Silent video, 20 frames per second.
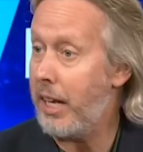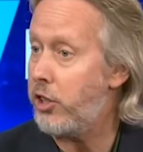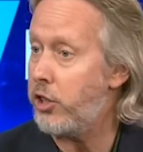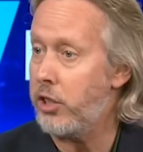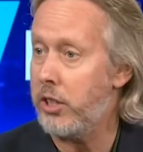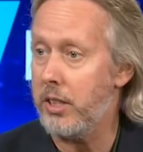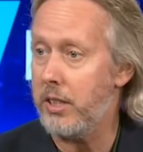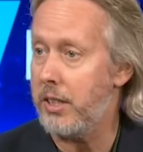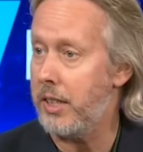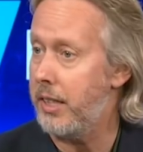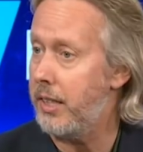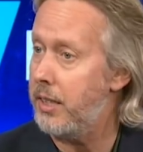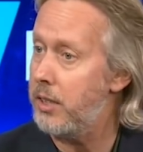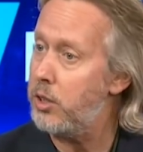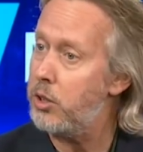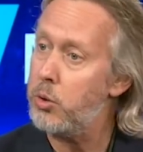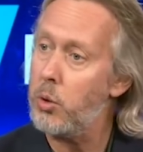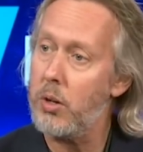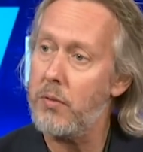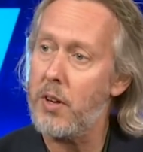patient is
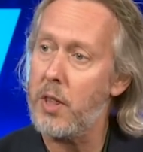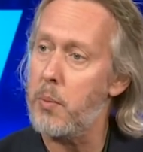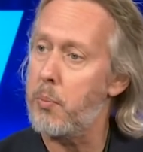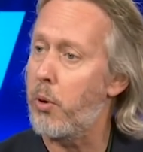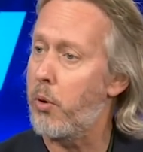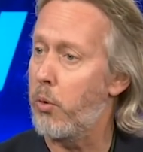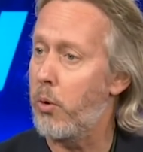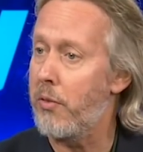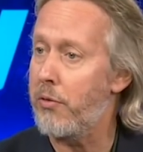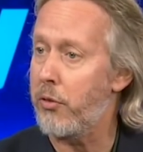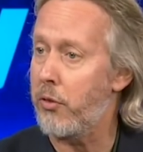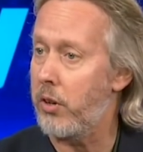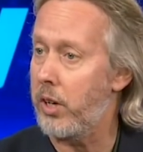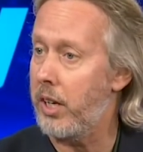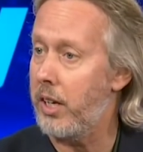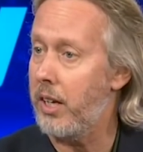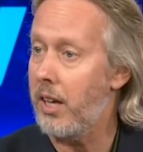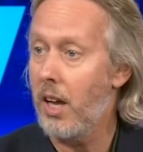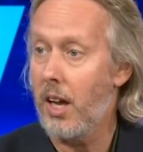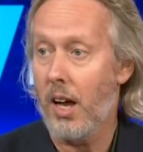sort of on the
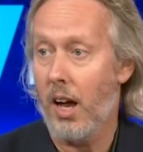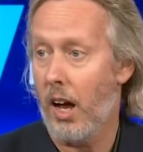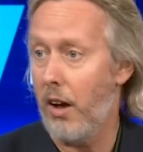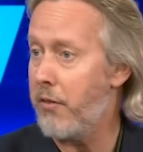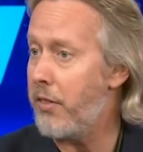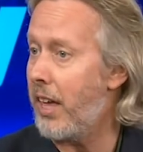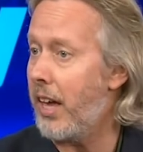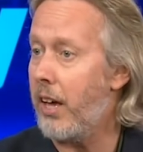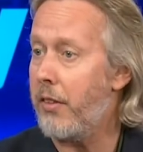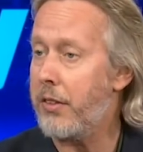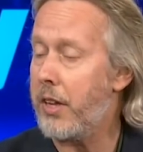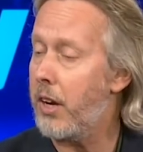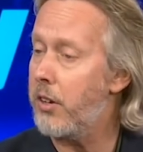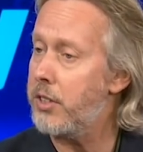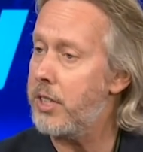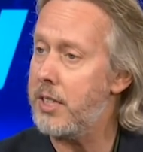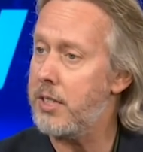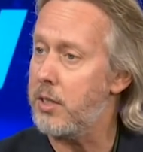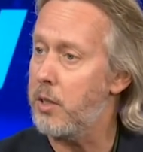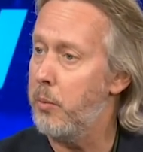periphery of the healthcare
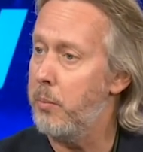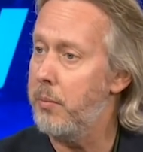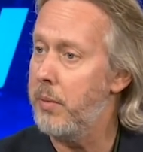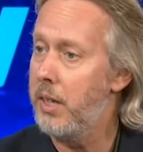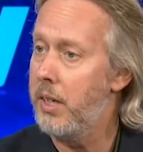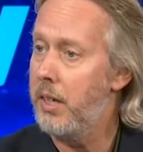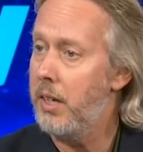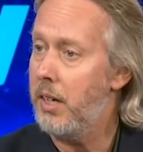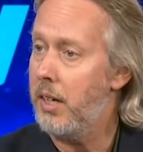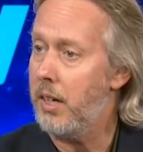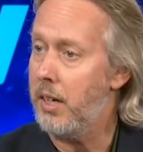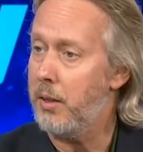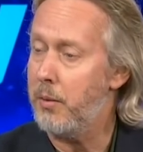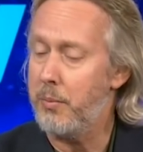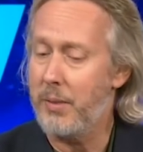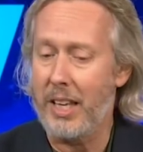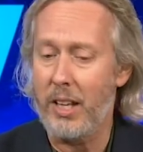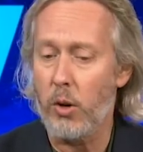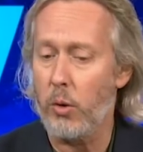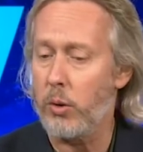system. Oh, yeah. uh,
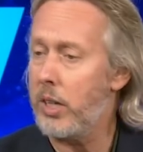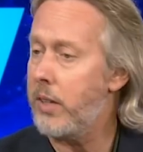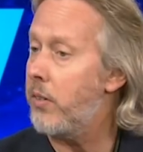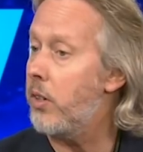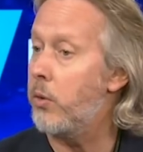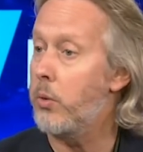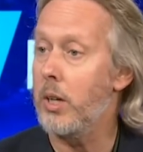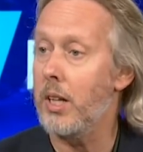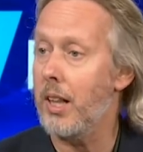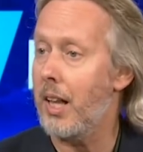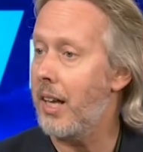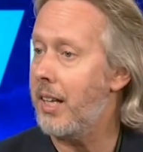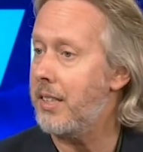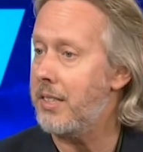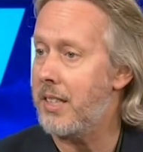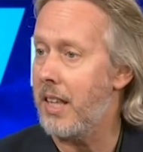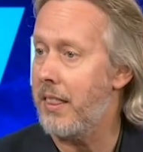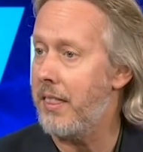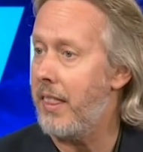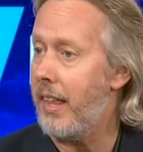they don't even realize
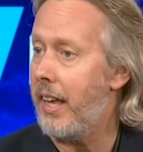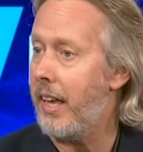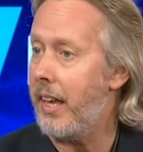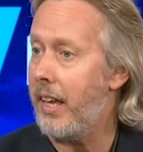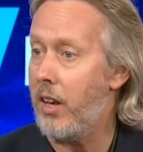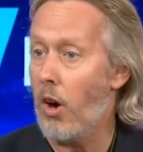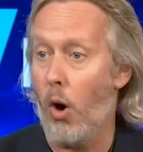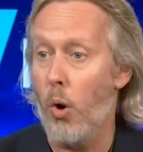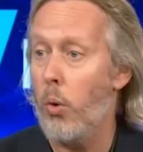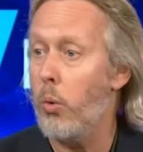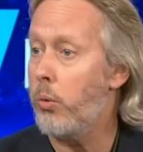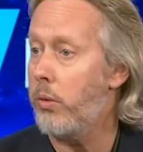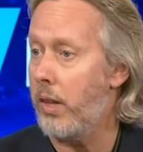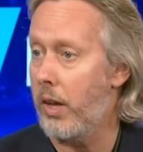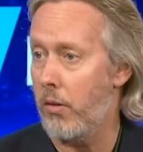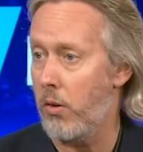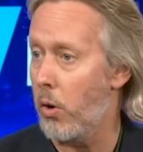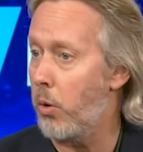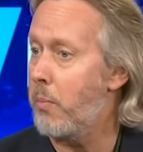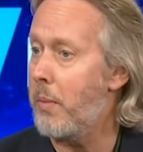that they own
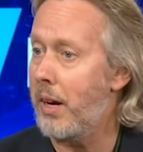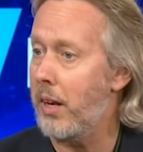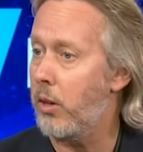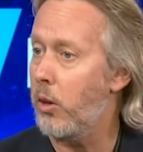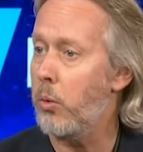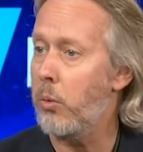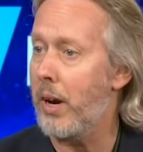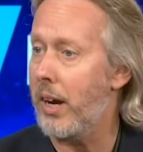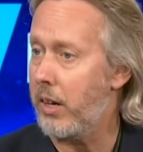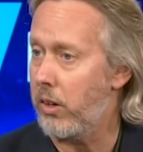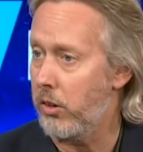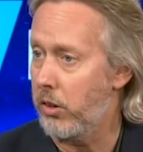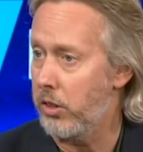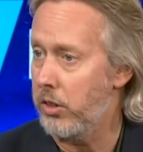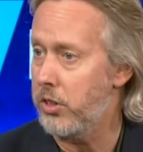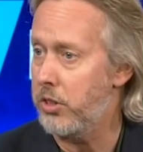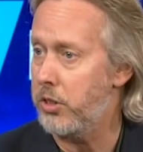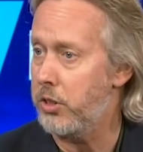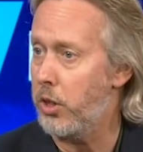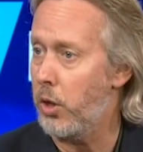their own medical records.
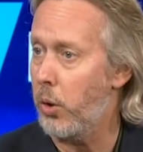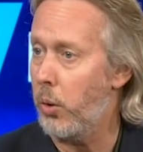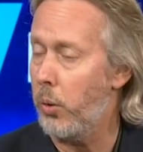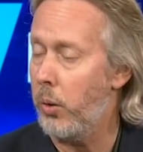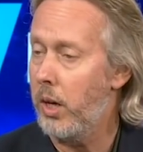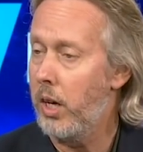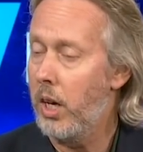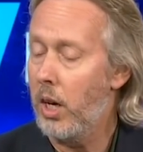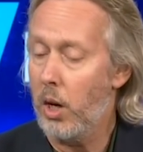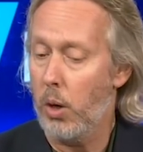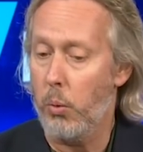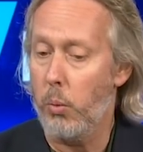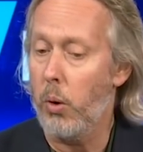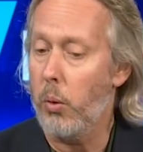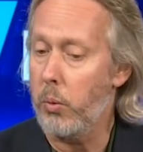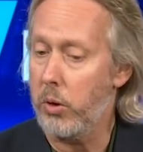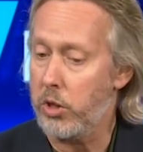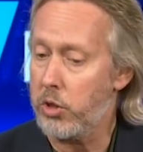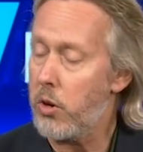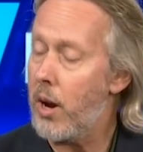So uh, what
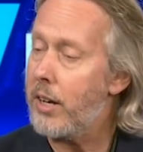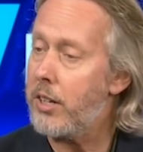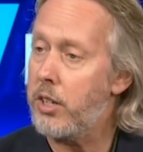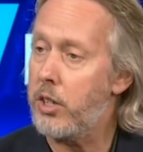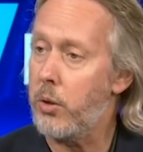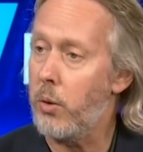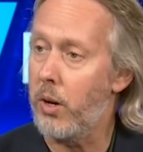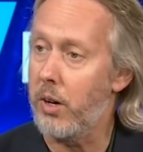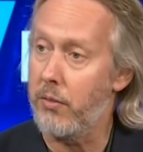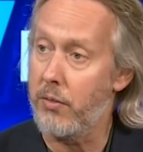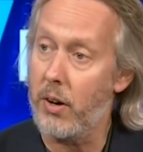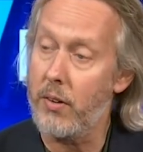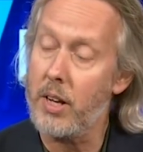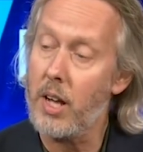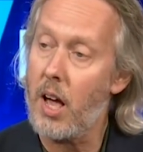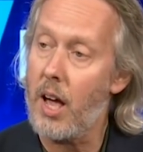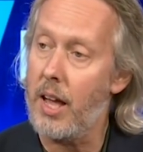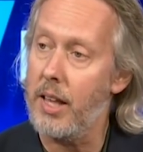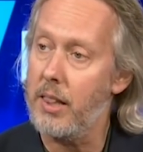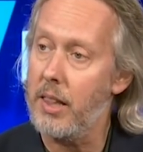we're trying to do on a very
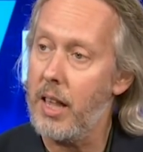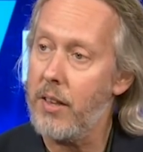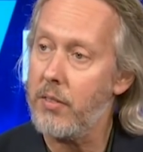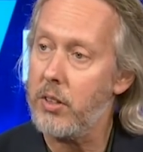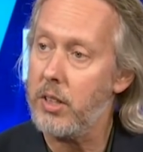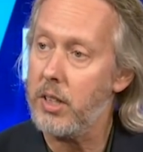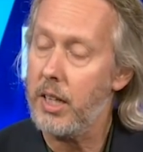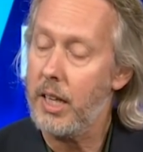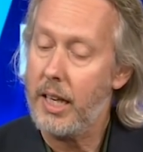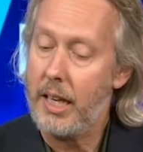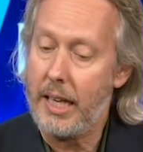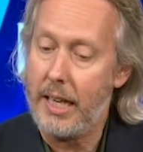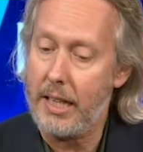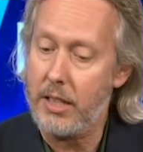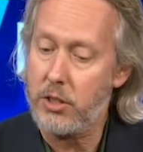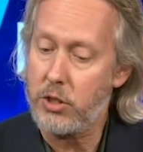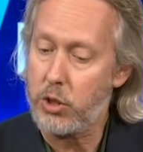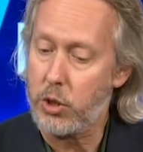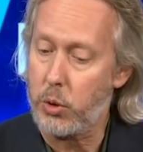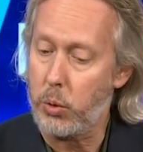high level
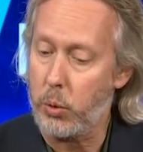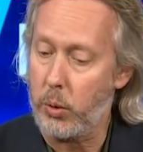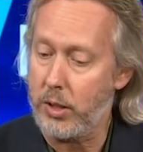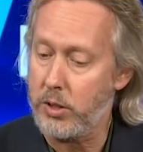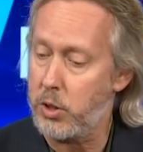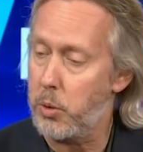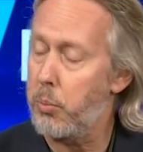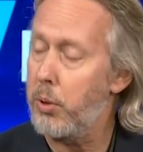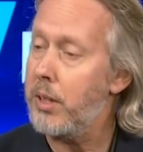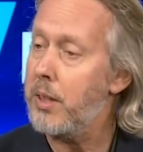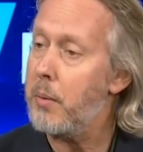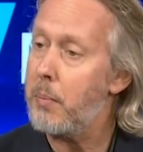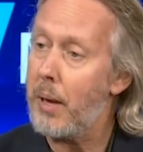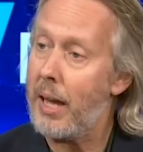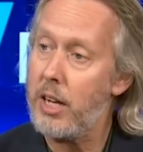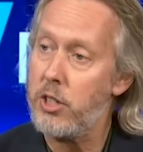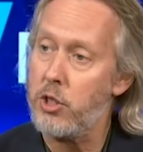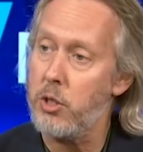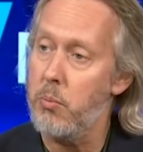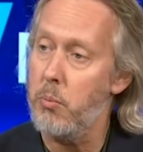is to is to bring the
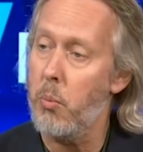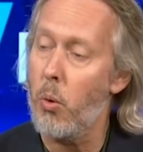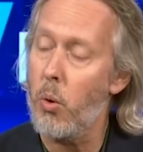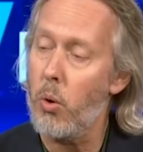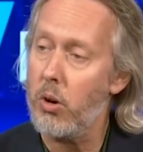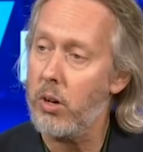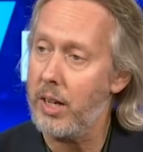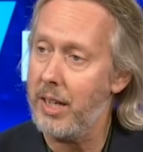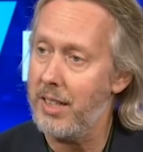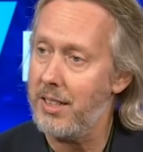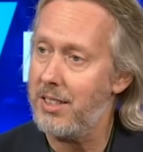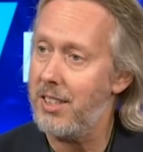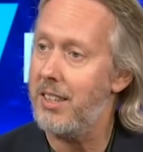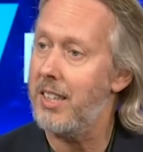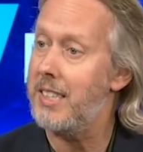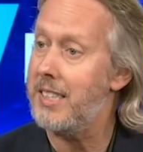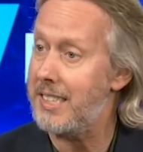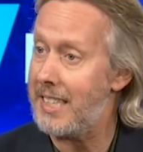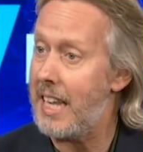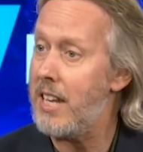patient more into the
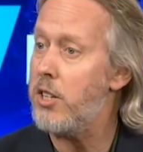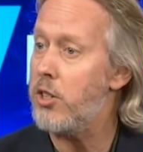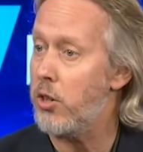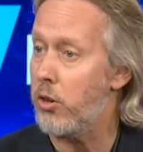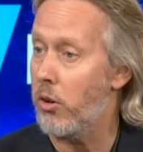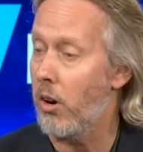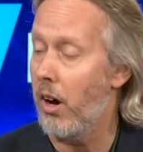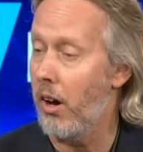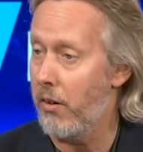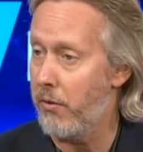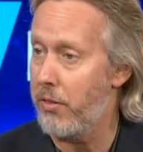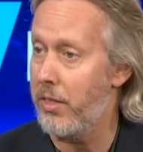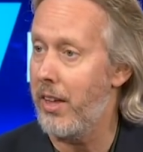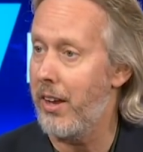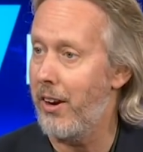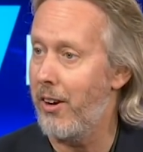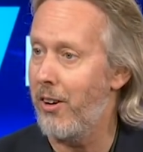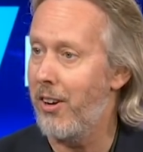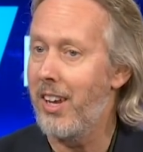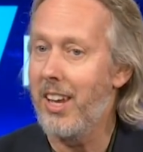center of
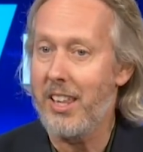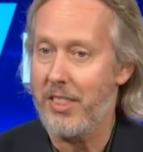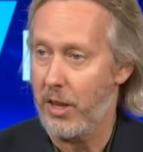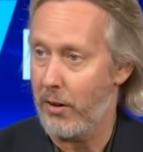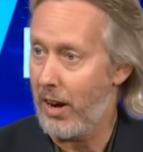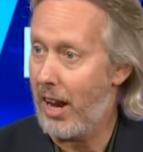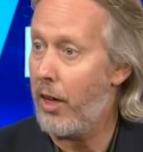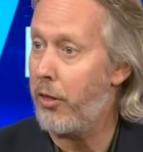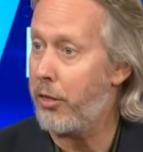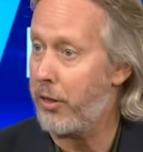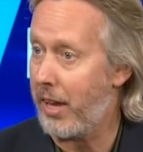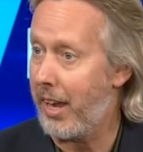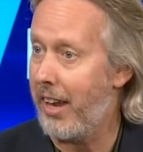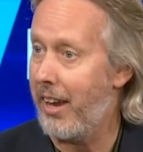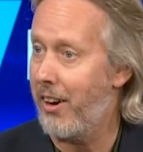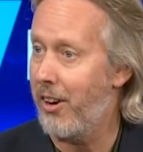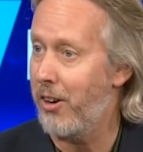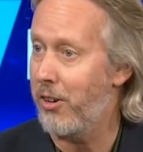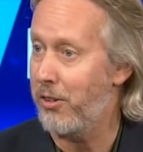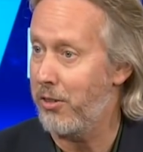their their
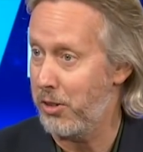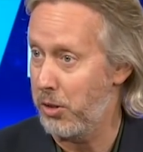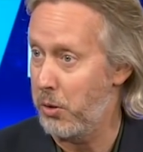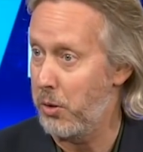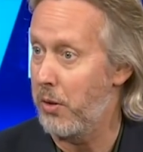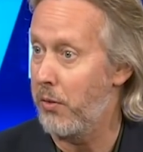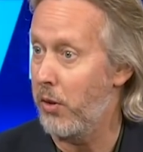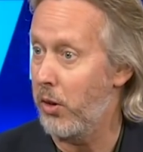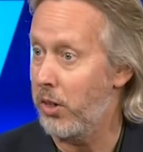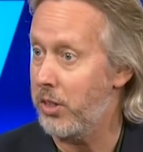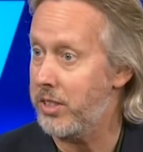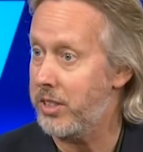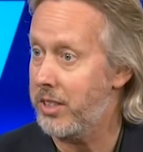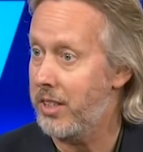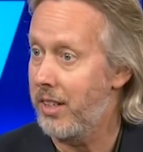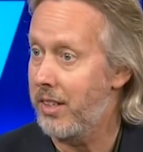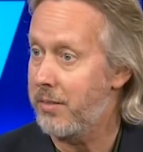healthcare universe,